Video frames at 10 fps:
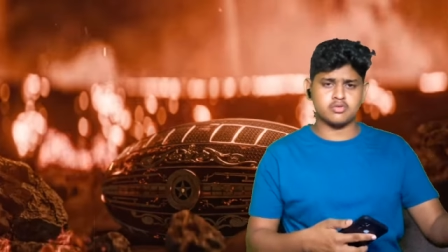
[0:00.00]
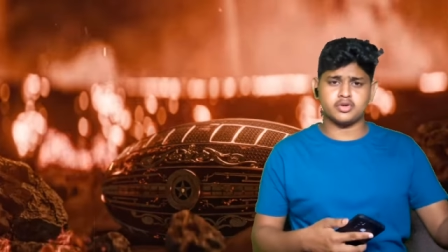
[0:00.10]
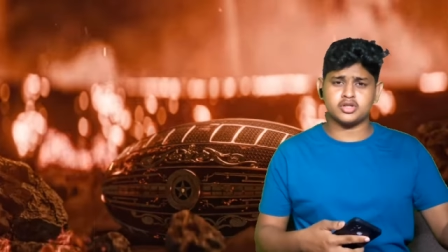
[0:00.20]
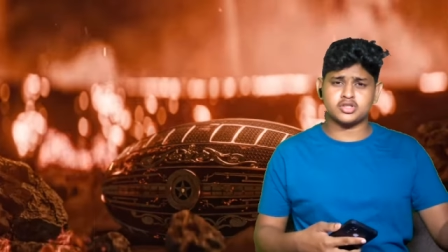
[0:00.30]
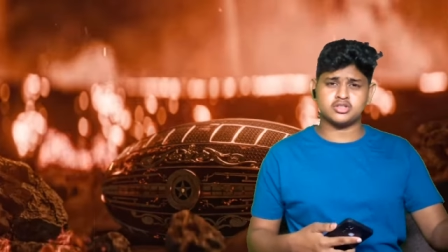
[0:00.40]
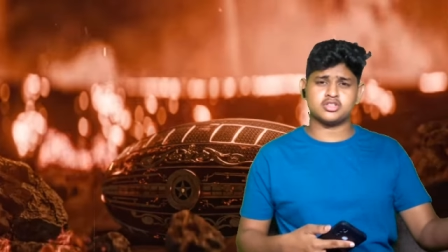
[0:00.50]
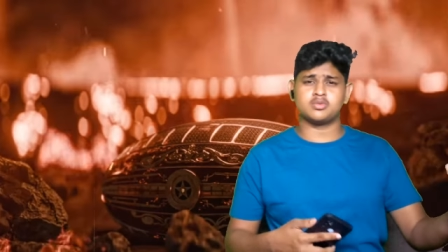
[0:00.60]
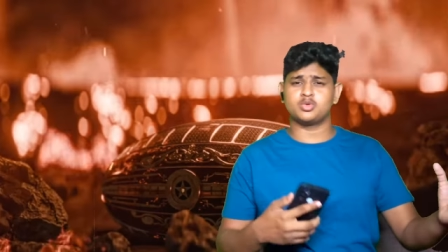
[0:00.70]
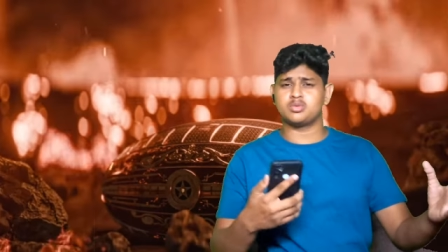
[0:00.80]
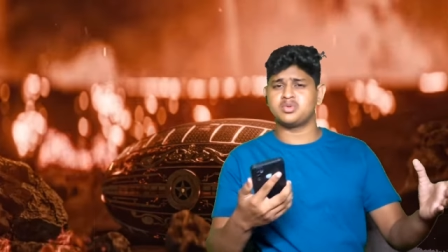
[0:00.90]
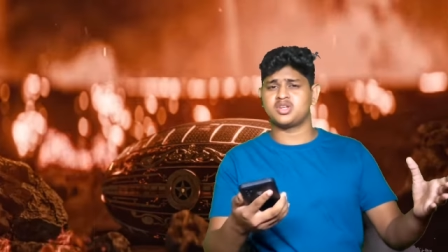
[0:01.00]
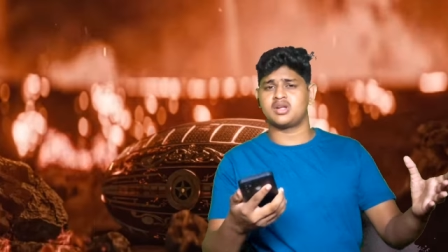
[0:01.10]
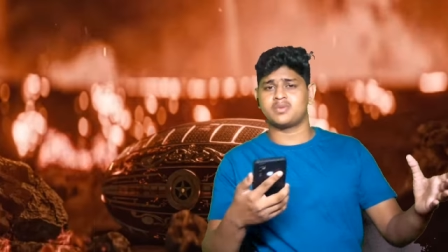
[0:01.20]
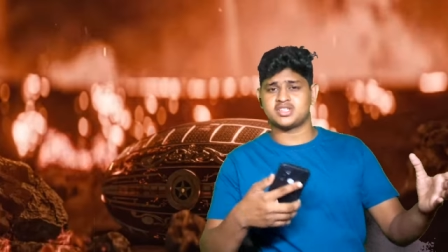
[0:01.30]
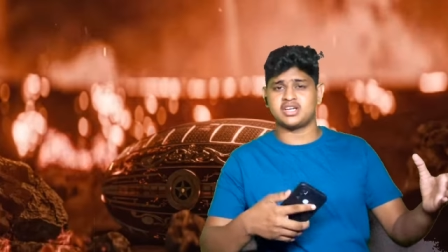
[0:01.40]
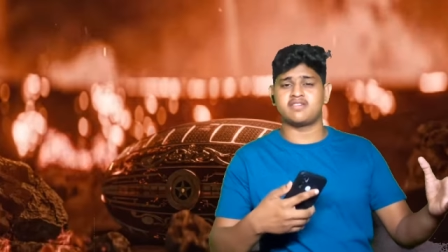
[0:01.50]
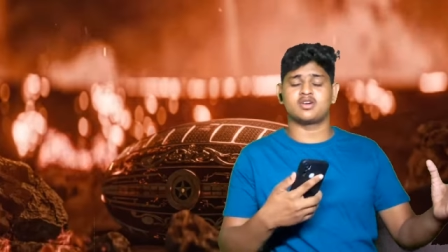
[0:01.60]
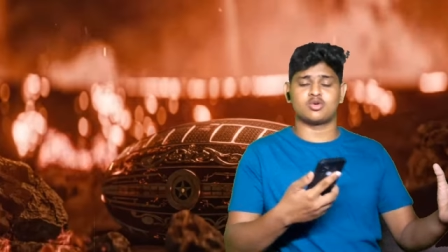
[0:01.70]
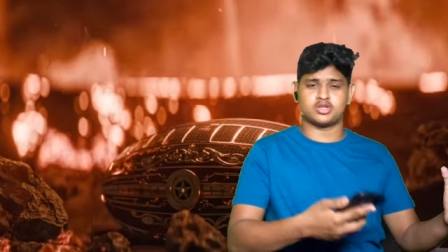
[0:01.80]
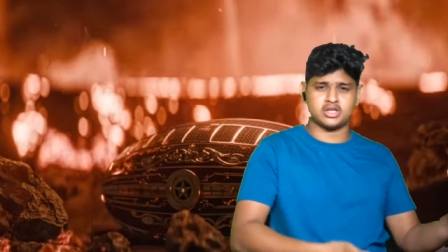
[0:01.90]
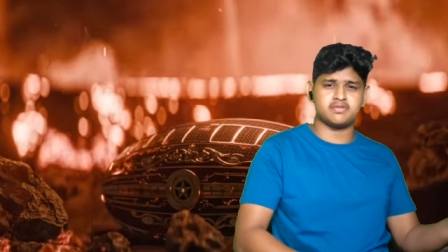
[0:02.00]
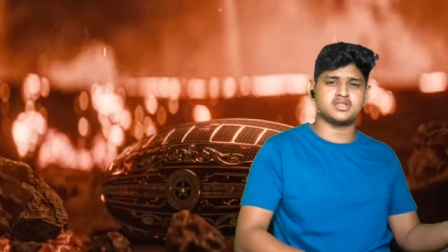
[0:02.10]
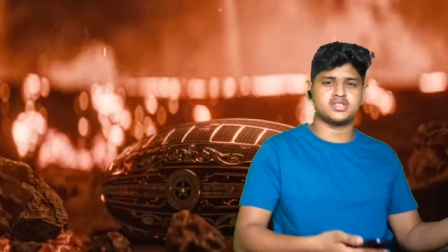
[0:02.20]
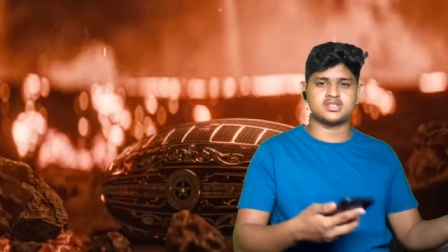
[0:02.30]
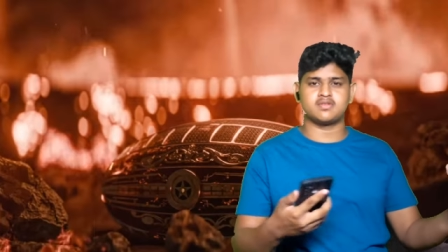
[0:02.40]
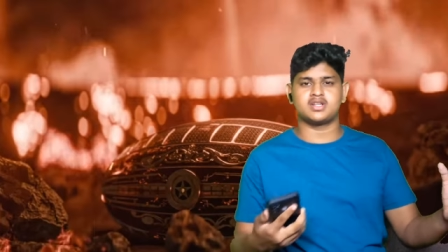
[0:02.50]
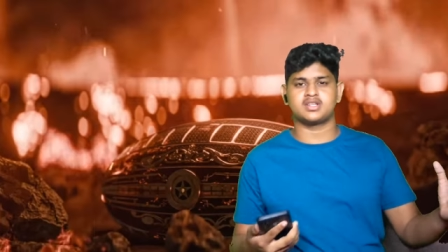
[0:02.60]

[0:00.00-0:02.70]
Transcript: So, video short is a video. If you want to visit